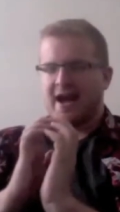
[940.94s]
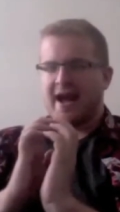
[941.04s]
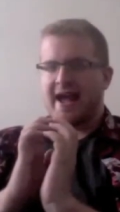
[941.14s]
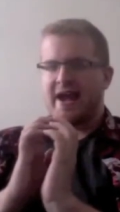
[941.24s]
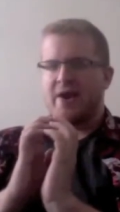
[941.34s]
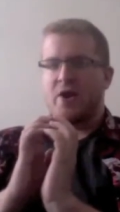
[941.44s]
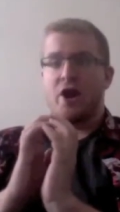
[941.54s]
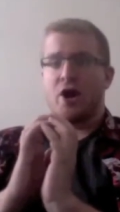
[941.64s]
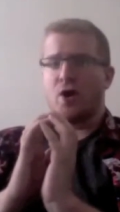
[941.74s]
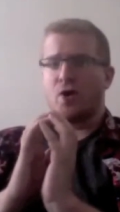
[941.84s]
And
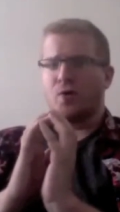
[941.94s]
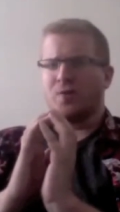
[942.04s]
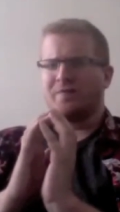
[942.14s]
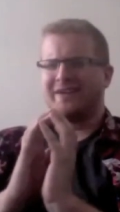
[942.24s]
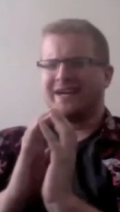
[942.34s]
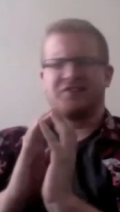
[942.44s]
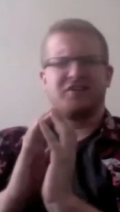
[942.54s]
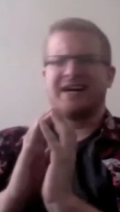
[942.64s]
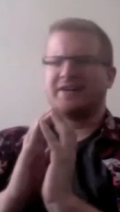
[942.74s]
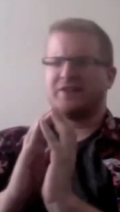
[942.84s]
no,
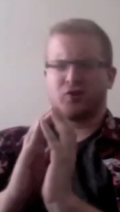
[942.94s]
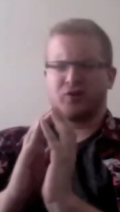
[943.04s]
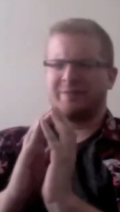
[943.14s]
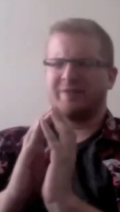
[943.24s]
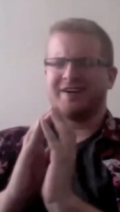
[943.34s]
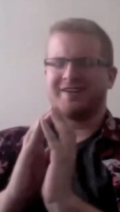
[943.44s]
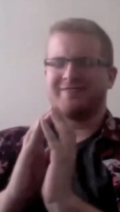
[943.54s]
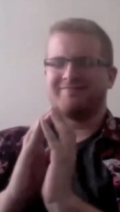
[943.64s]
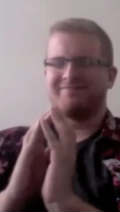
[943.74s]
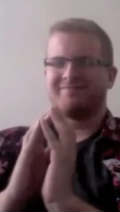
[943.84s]
it's not the Creeper.
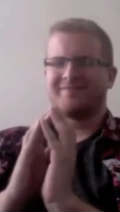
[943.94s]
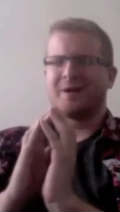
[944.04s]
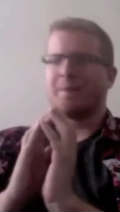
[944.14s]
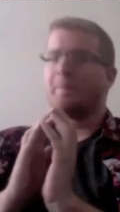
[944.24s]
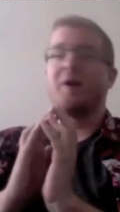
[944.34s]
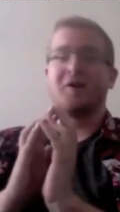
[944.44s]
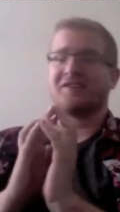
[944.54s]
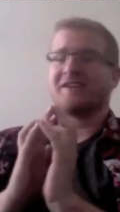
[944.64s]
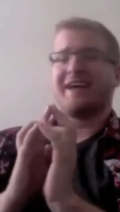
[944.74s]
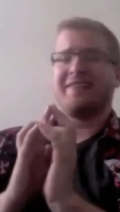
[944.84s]

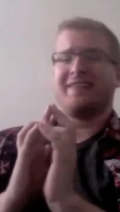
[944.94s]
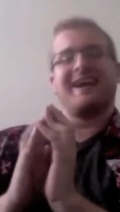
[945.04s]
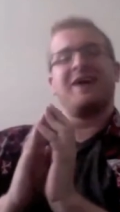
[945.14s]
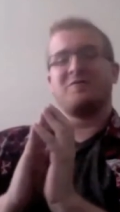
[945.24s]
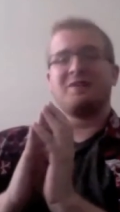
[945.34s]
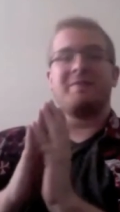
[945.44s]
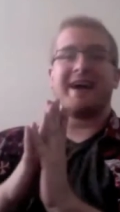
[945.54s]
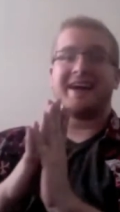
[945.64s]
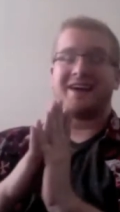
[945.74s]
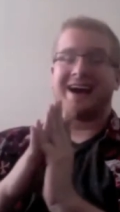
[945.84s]
Personally, I think that was a
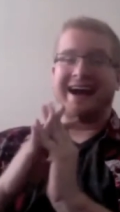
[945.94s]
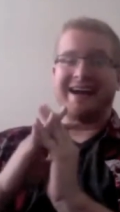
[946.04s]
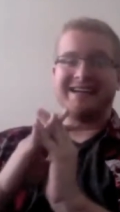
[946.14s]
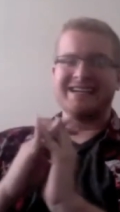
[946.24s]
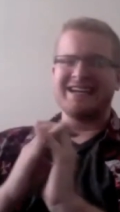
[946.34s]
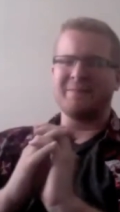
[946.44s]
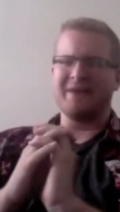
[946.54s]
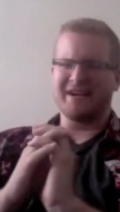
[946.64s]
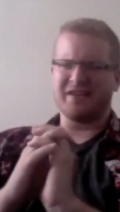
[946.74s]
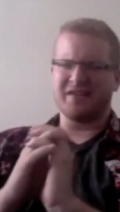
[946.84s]
bad idea
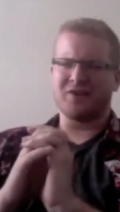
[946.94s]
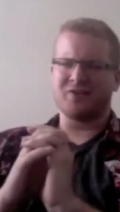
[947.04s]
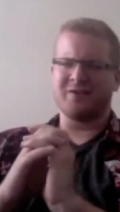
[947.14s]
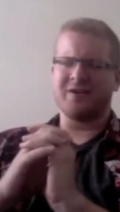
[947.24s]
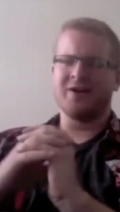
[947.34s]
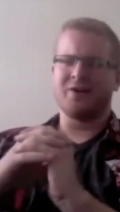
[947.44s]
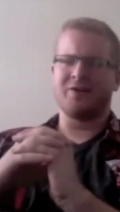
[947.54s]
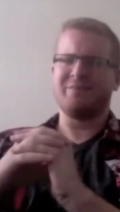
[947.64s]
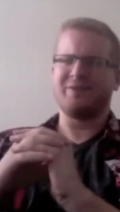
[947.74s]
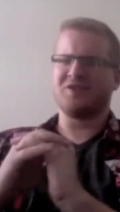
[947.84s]
making the
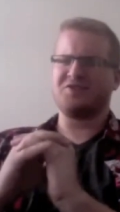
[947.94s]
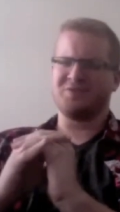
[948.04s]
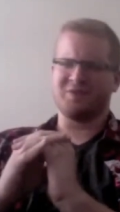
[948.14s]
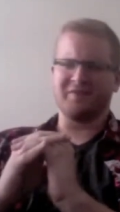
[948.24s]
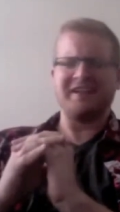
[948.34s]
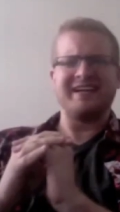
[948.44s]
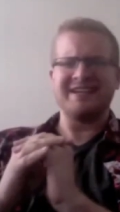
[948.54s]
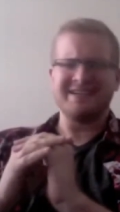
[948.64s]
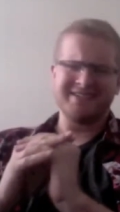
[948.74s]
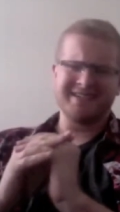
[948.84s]
Creeper
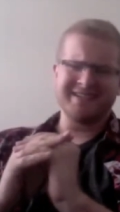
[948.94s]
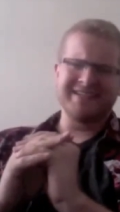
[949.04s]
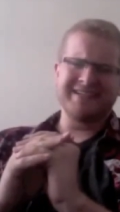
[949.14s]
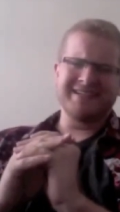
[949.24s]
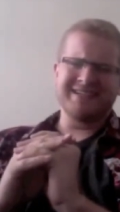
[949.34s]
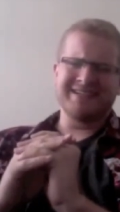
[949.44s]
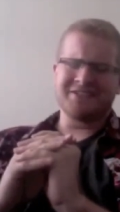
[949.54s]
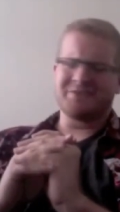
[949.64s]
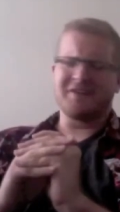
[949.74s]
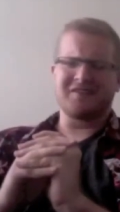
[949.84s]
supervillain,
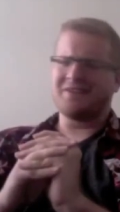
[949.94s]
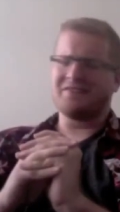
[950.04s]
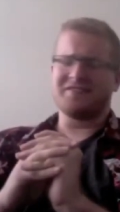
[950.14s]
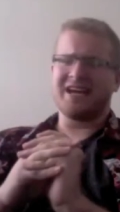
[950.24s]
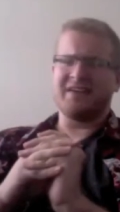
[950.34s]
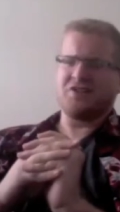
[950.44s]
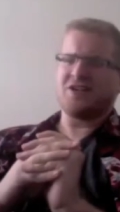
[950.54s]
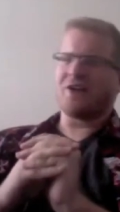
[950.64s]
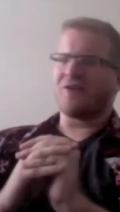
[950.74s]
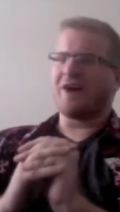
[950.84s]
especially if it's not even
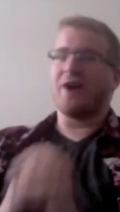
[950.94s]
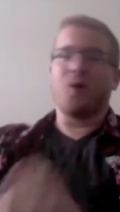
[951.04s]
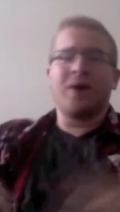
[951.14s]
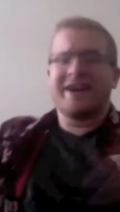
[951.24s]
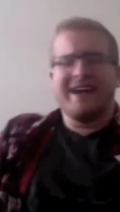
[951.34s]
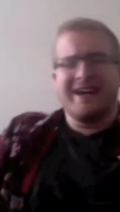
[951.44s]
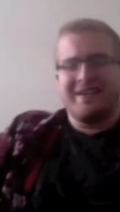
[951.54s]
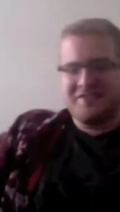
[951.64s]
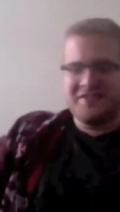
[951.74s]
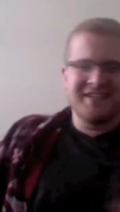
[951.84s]
Jack Ryder. What
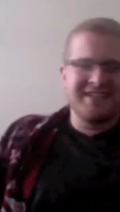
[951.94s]
gives?